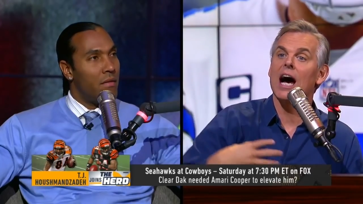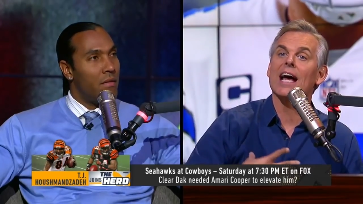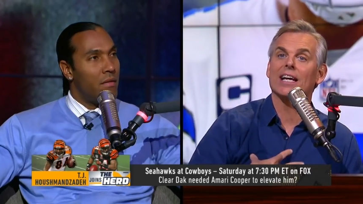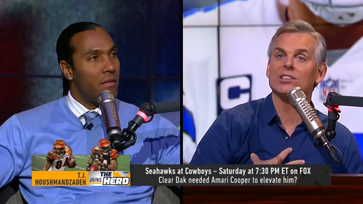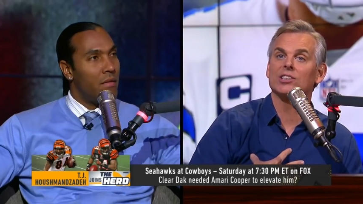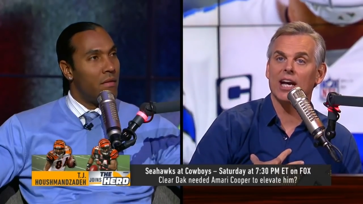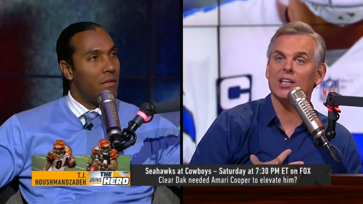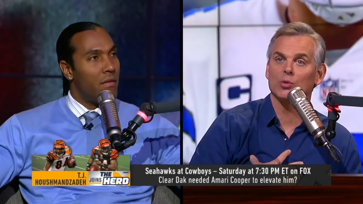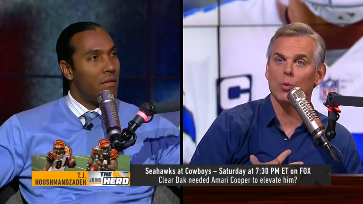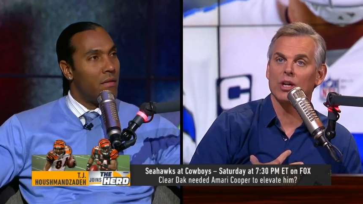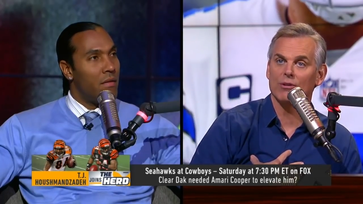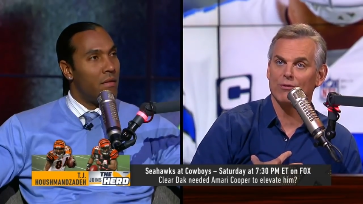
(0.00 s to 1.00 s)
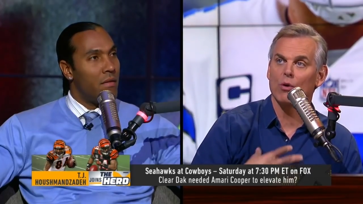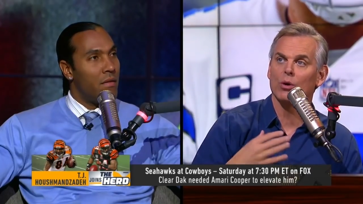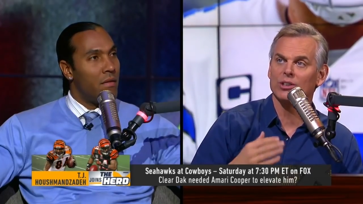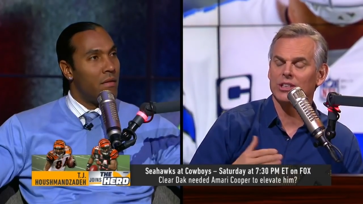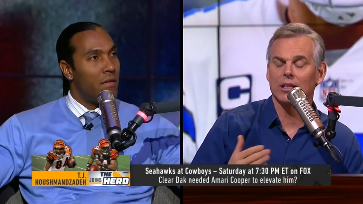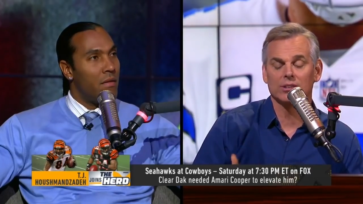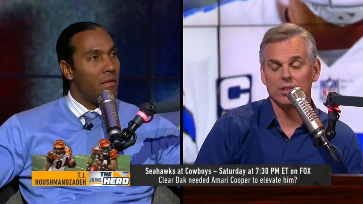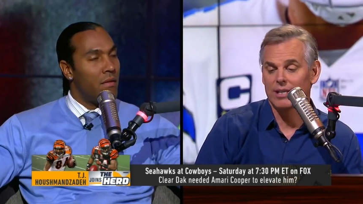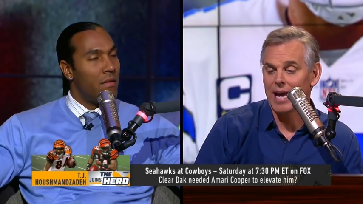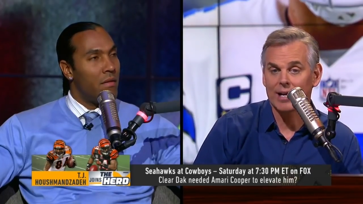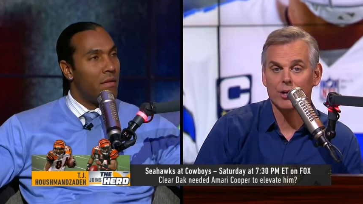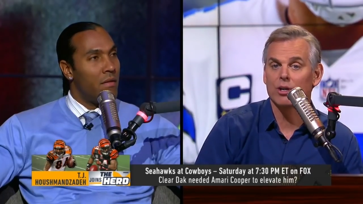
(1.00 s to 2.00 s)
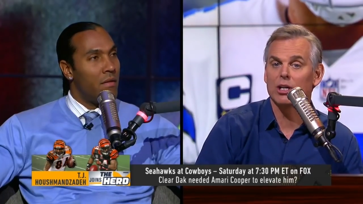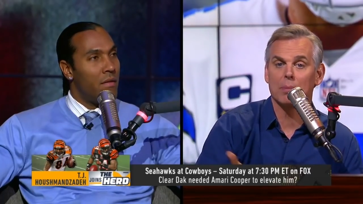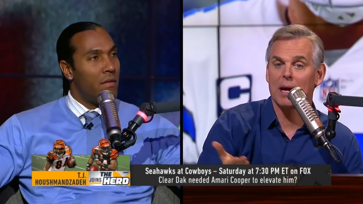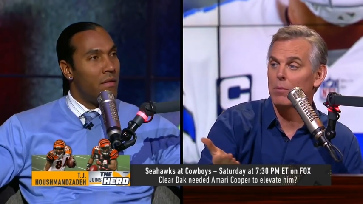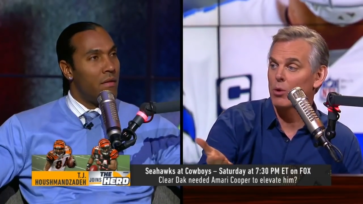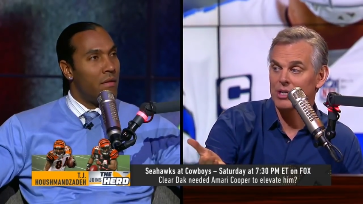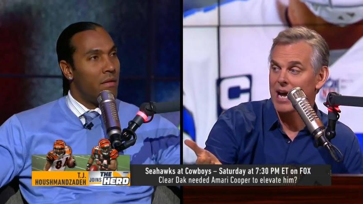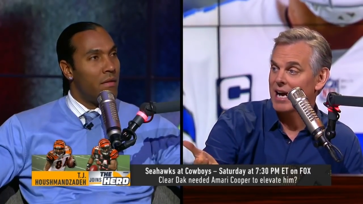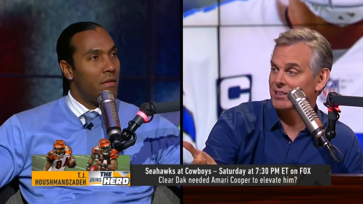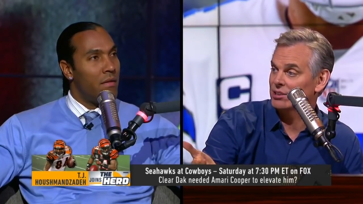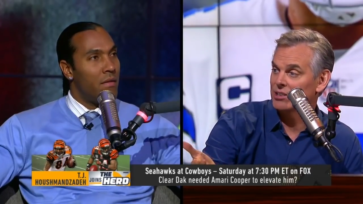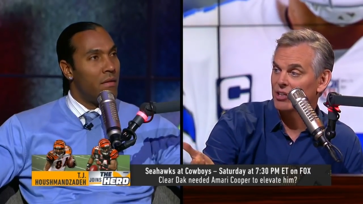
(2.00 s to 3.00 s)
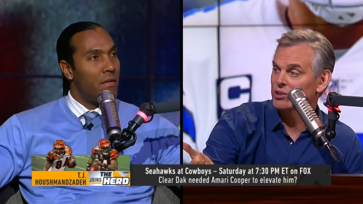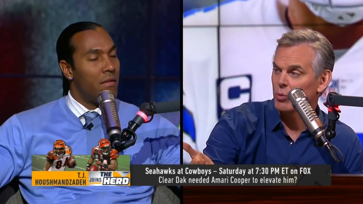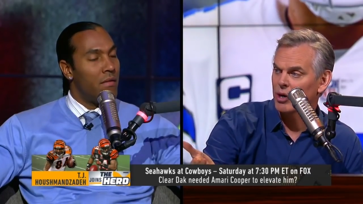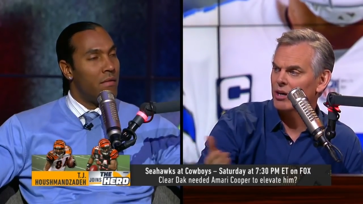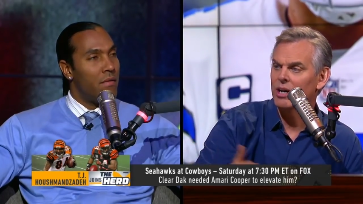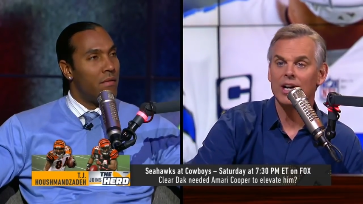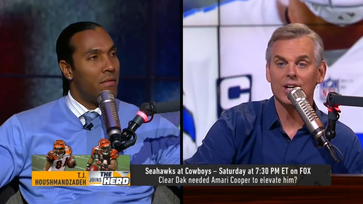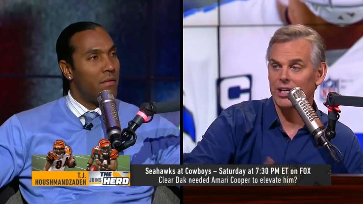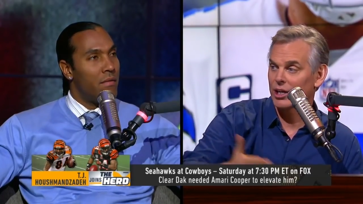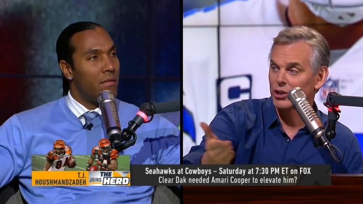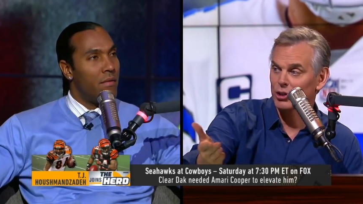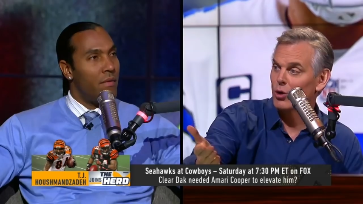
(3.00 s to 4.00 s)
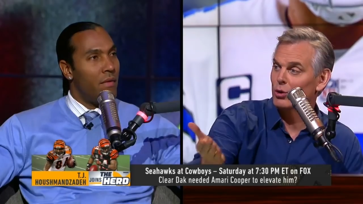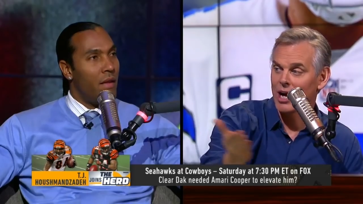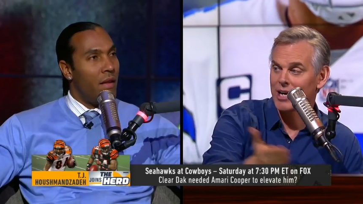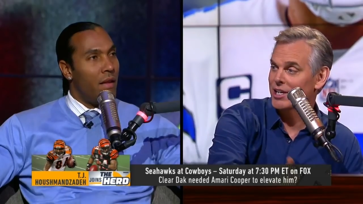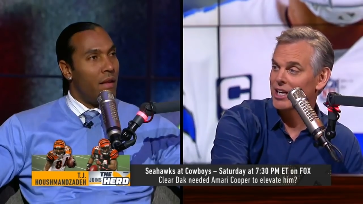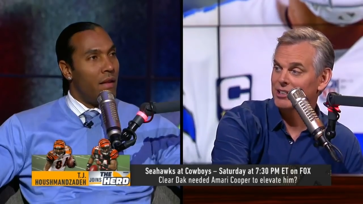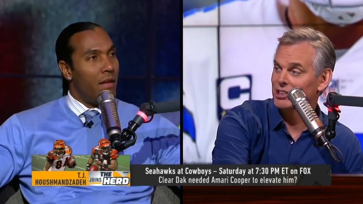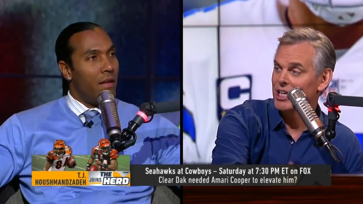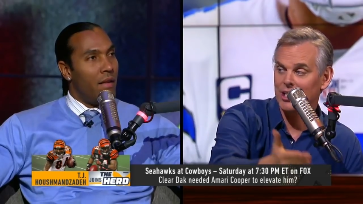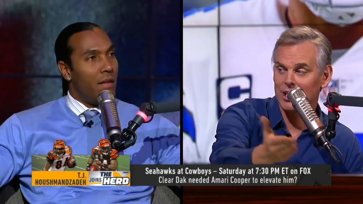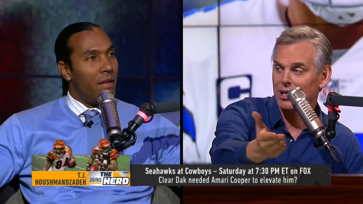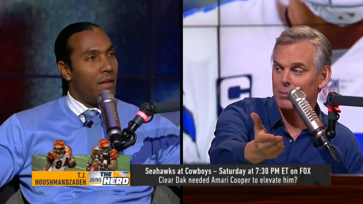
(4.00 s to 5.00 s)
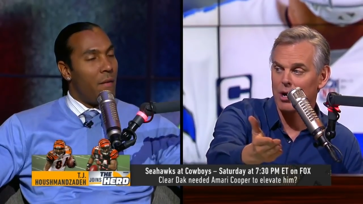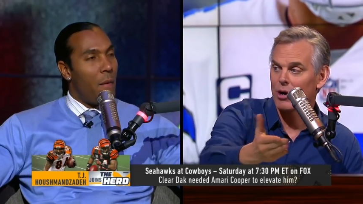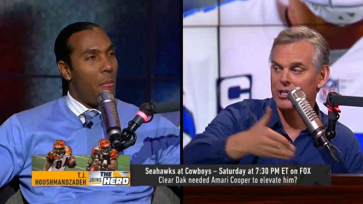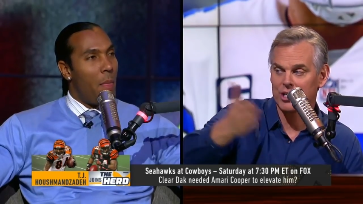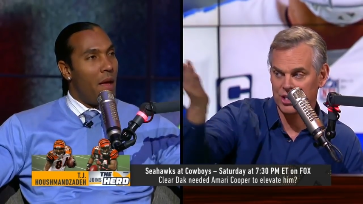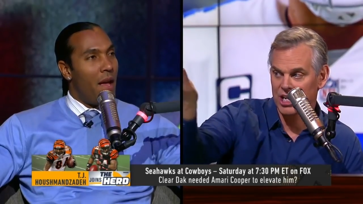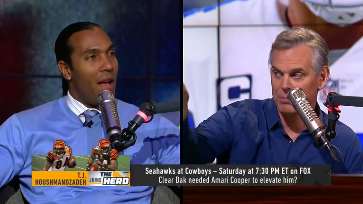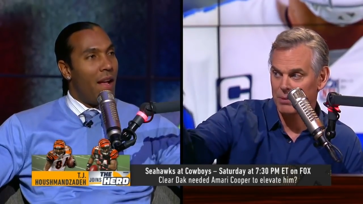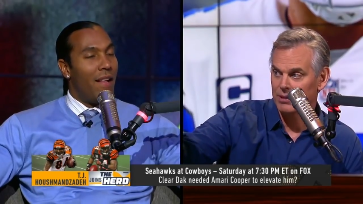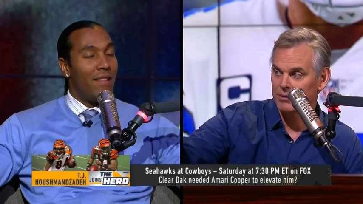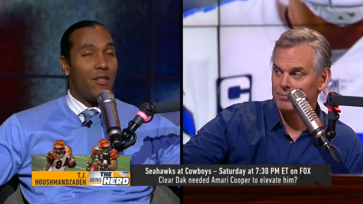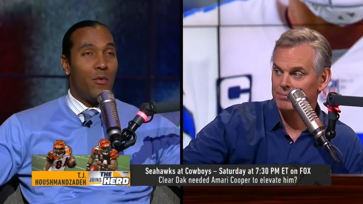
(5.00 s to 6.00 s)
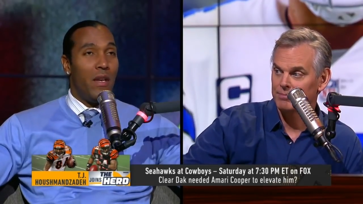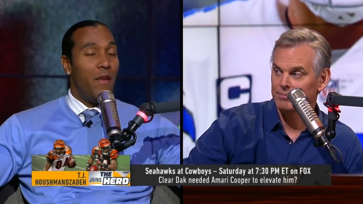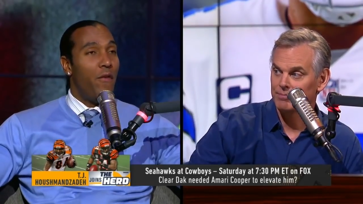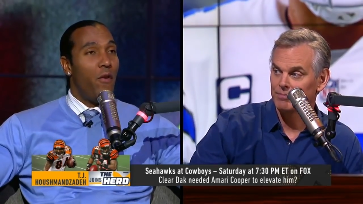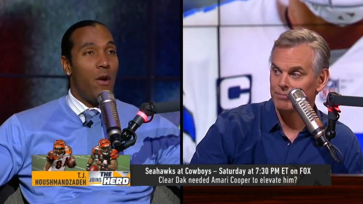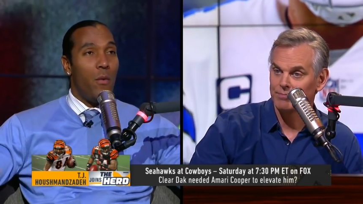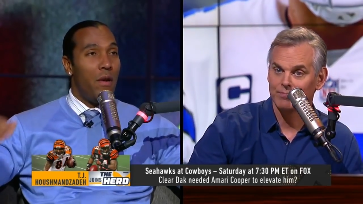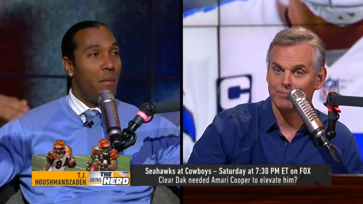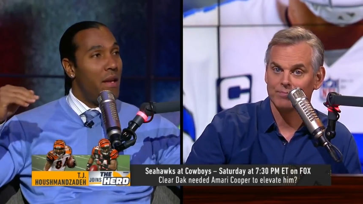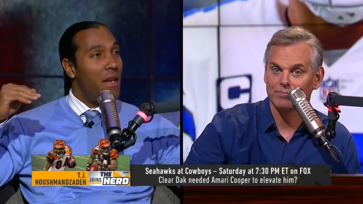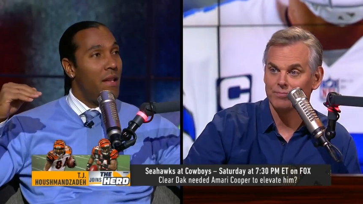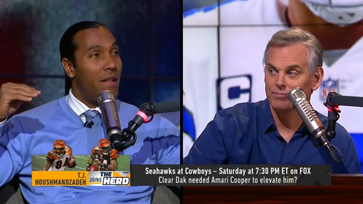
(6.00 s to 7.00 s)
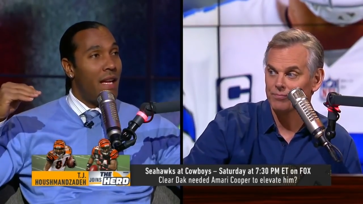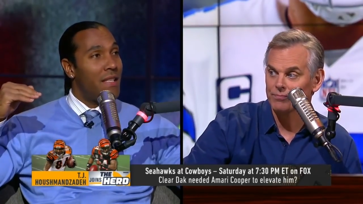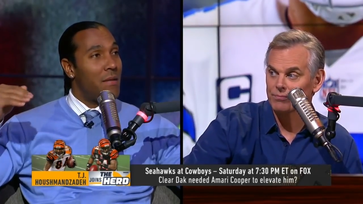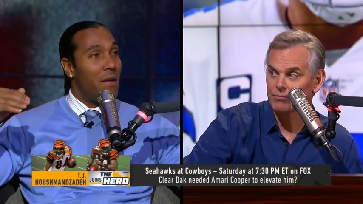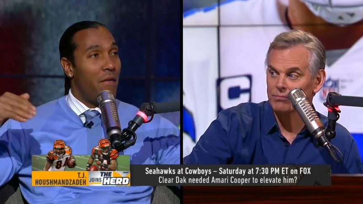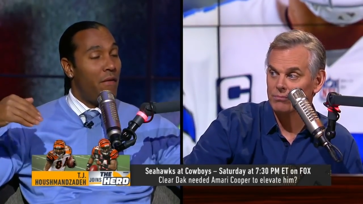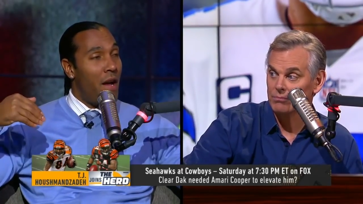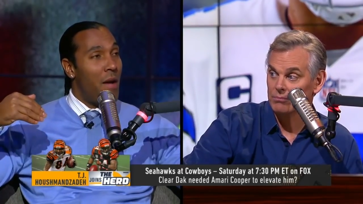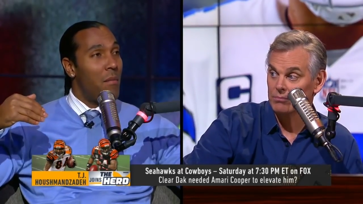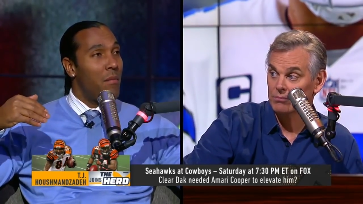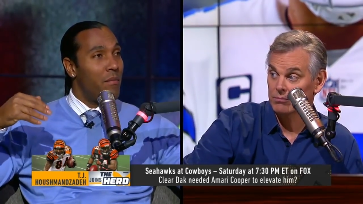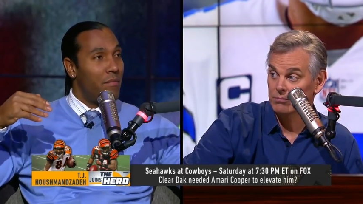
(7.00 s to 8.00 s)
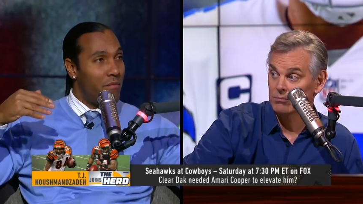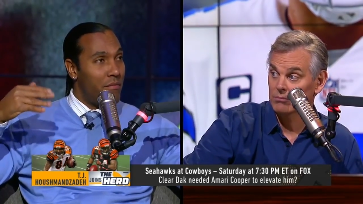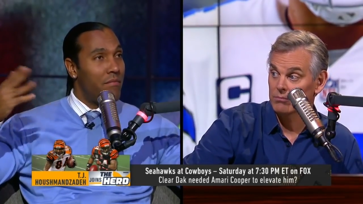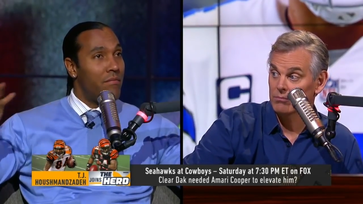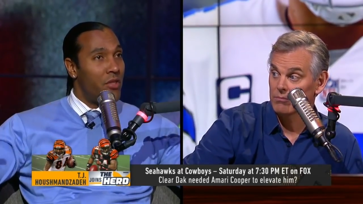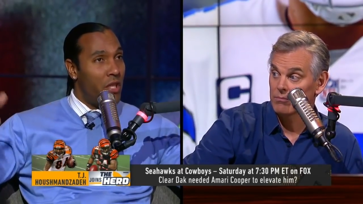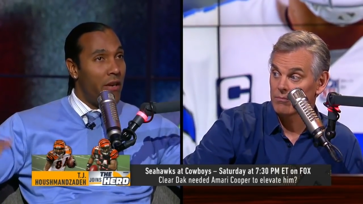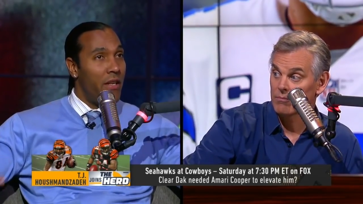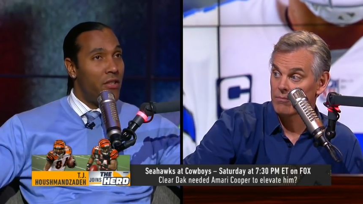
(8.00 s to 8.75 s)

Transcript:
Speaker 1: I could take twenty-four and say, listen, Dak, you're going to pay more taxes elsewhere. You got a good O-line. You got Zeke. You got Amari. Just keep
Speaker 2: it. twenty-four would be that's if I'm Jerry